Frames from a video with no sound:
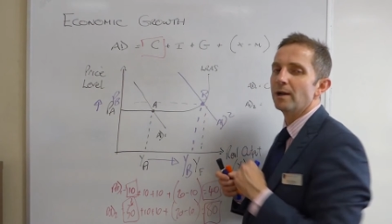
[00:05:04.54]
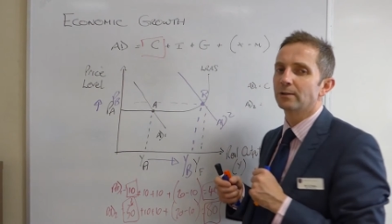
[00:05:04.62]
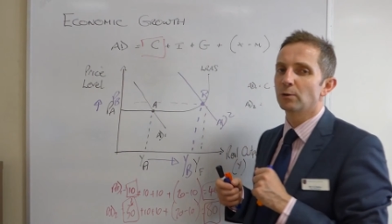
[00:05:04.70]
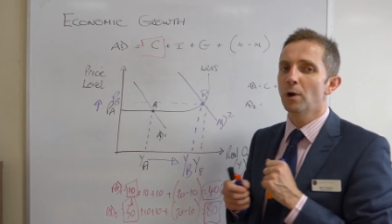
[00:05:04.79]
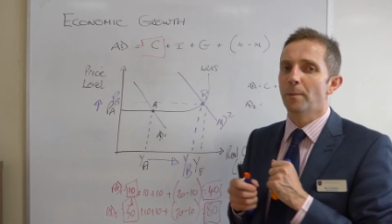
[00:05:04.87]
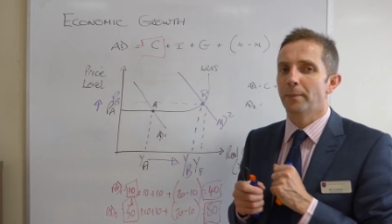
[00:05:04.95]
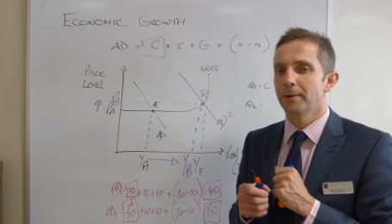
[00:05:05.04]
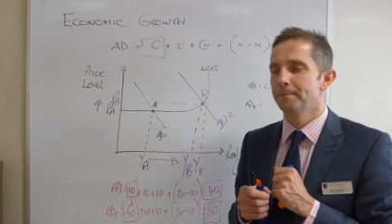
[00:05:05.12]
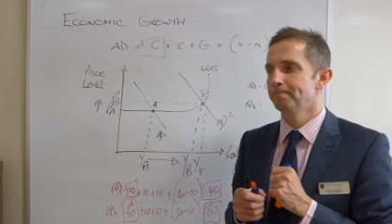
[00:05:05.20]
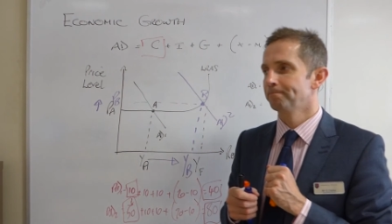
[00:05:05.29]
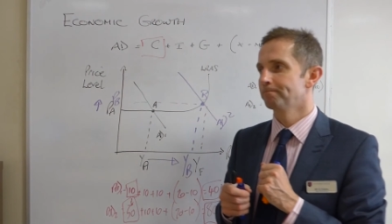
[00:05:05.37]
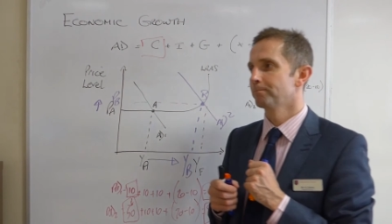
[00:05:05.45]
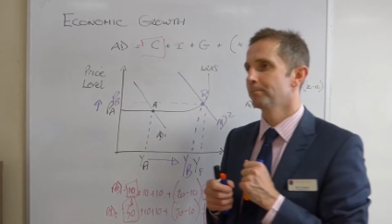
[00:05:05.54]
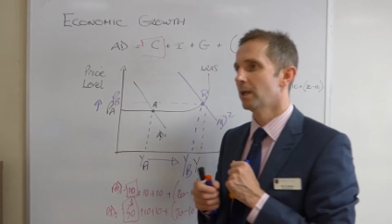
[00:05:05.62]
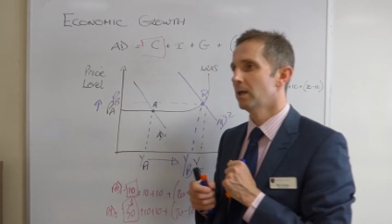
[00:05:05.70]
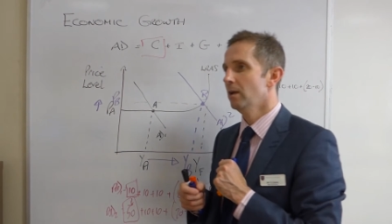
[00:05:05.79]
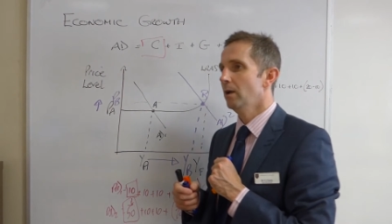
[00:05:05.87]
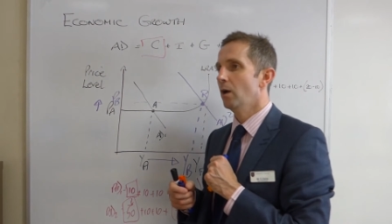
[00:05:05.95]
might go up.
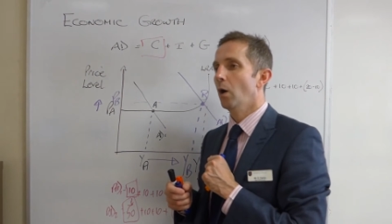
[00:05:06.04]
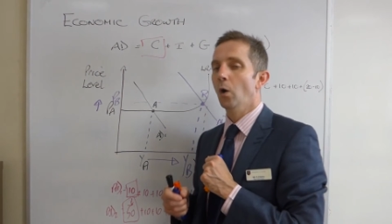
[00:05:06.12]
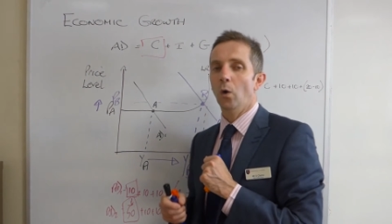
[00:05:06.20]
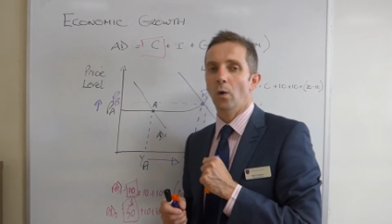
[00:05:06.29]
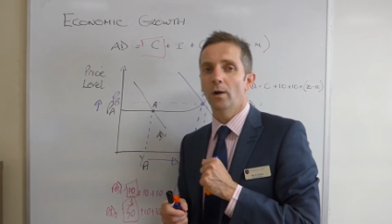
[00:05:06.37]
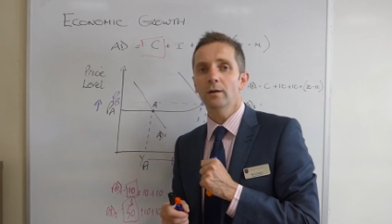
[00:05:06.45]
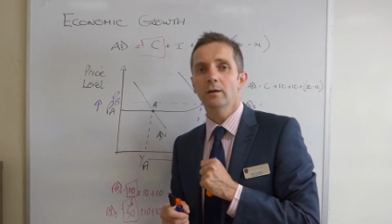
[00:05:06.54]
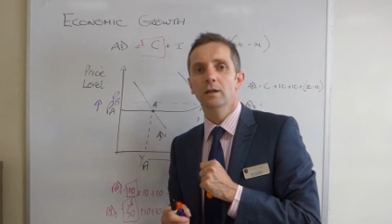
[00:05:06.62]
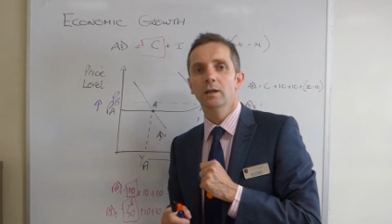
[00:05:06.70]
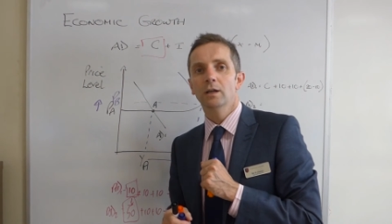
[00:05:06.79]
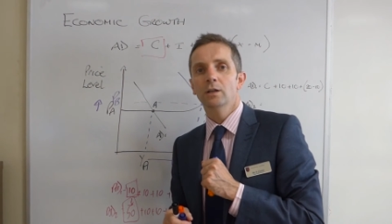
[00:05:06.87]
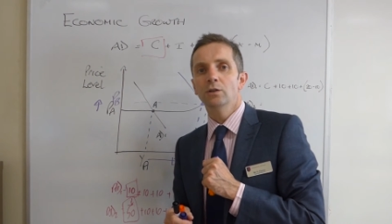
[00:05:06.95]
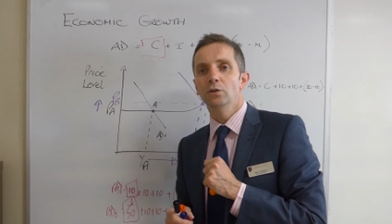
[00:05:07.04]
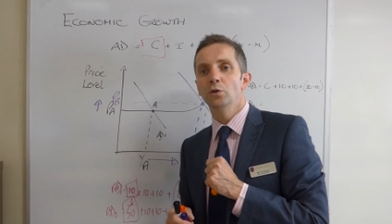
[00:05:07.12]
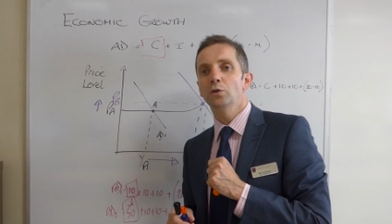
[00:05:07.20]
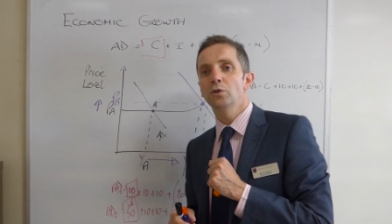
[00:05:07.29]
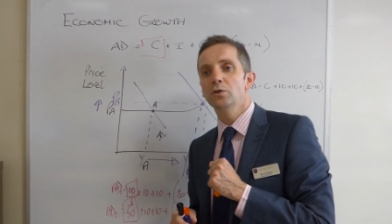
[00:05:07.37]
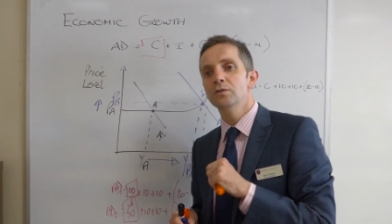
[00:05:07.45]
Or
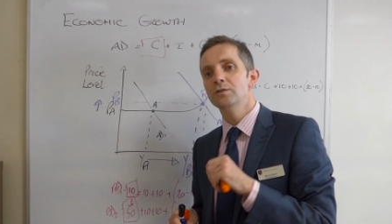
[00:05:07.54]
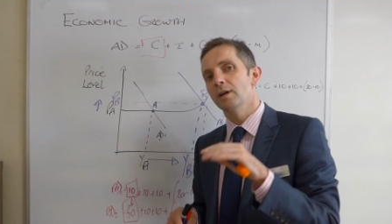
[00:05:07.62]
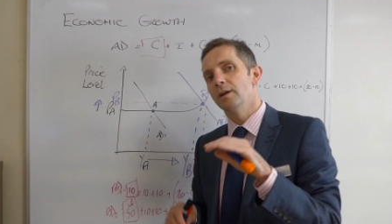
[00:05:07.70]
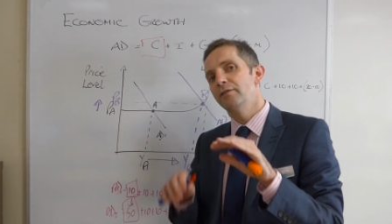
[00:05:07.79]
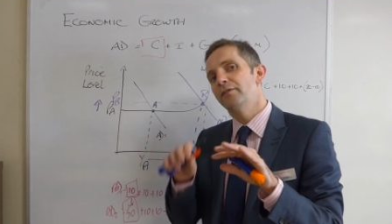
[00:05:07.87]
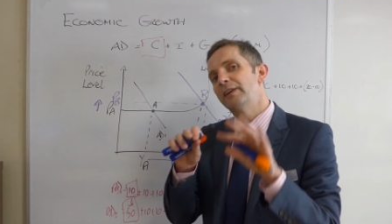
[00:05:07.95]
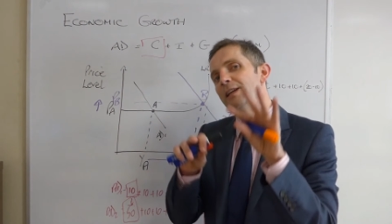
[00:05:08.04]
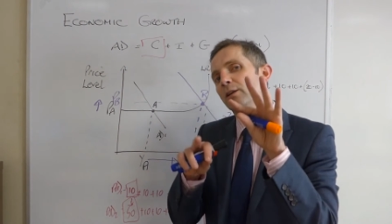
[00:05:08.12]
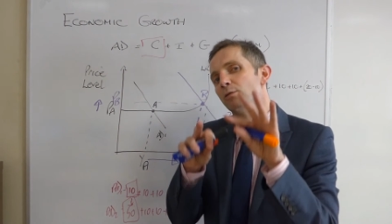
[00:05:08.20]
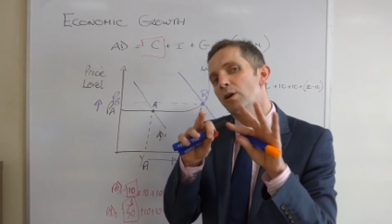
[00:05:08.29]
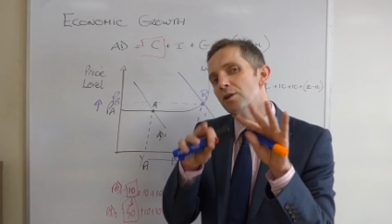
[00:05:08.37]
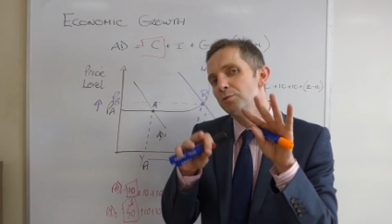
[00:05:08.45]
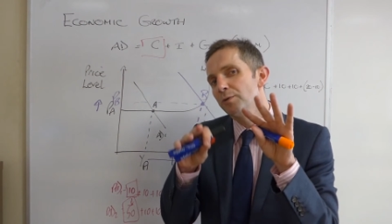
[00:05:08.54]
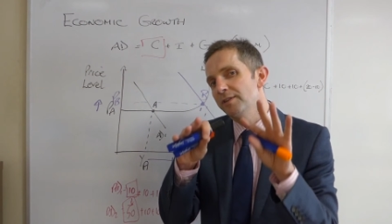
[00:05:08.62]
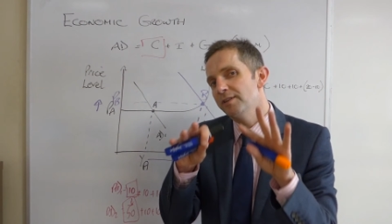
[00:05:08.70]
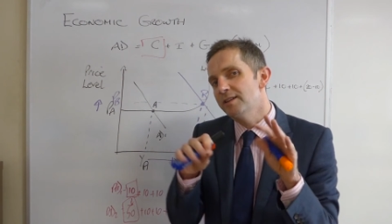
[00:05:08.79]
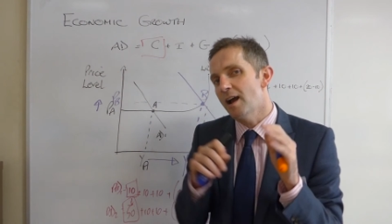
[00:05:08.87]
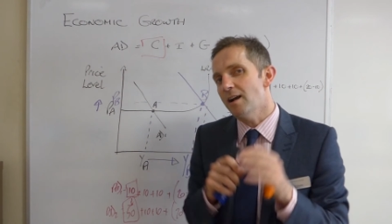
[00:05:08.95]
you could fiddle around
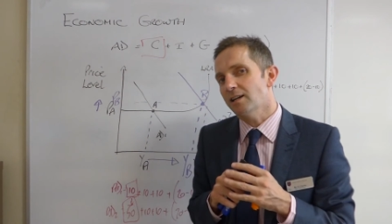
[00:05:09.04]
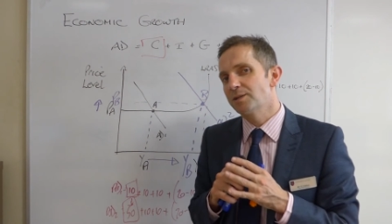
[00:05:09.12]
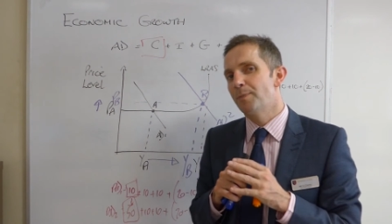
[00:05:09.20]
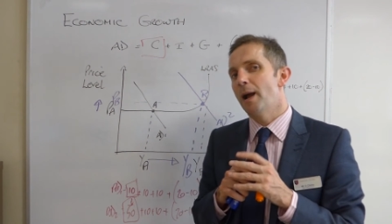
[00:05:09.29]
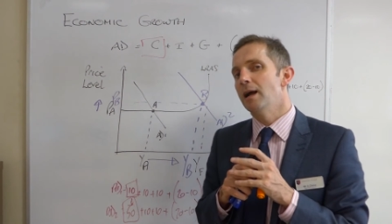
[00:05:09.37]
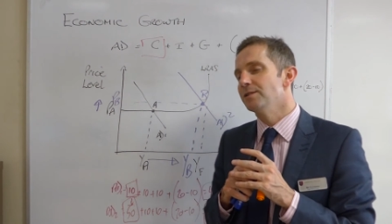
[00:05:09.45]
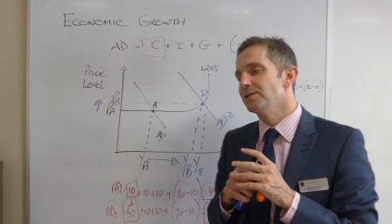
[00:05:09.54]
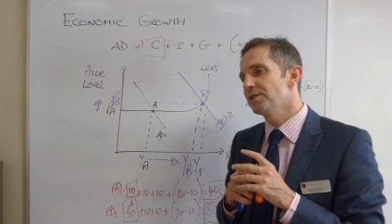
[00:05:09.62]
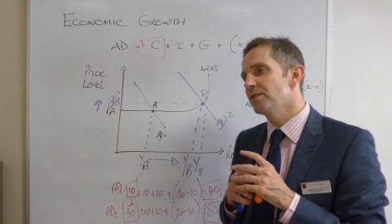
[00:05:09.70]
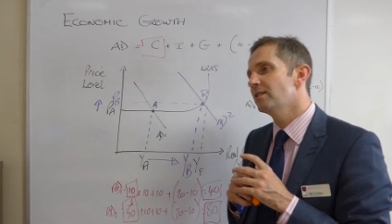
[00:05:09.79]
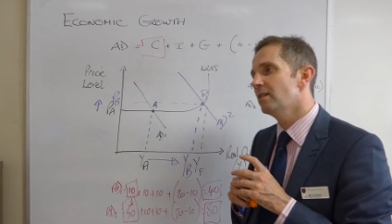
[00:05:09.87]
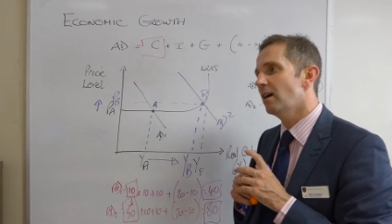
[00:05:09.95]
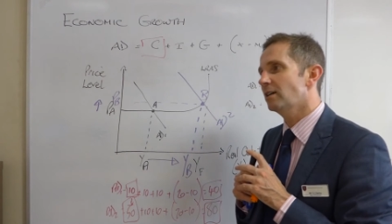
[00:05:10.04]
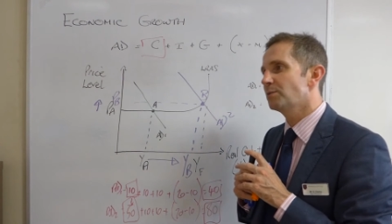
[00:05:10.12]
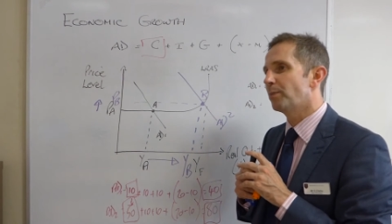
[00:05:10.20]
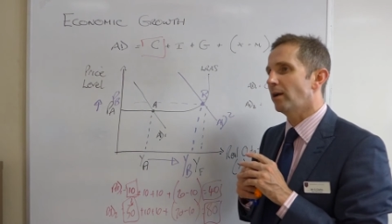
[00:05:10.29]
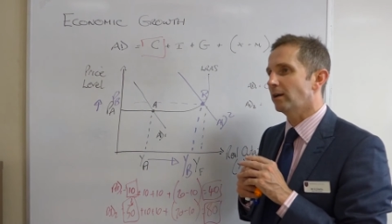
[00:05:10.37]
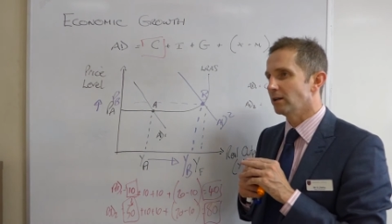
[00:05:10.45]
with the tax bands and the tax
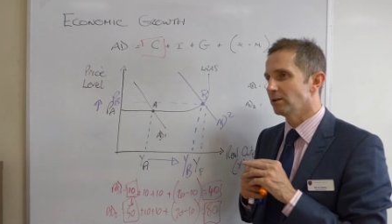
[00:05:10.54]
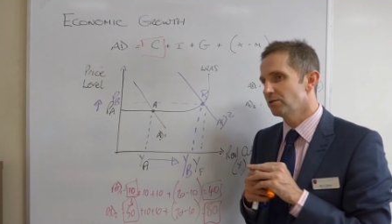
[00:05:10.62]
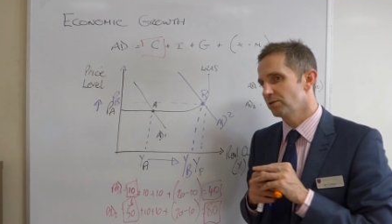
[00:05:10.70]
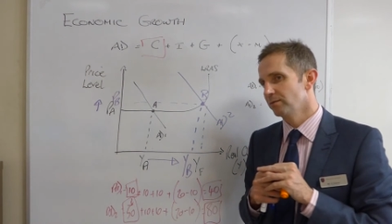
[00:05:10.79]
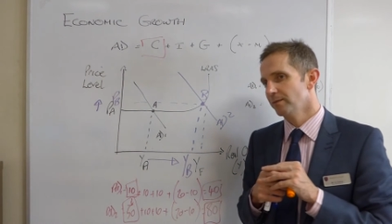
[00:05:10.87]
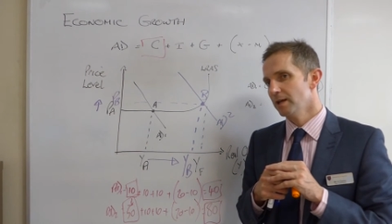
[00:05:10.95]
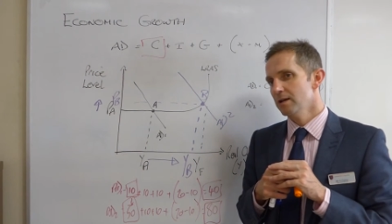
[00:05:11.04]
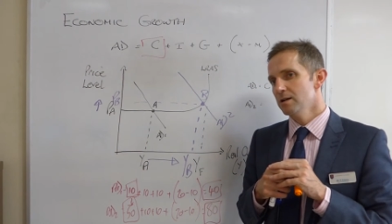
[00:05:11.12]
brackets.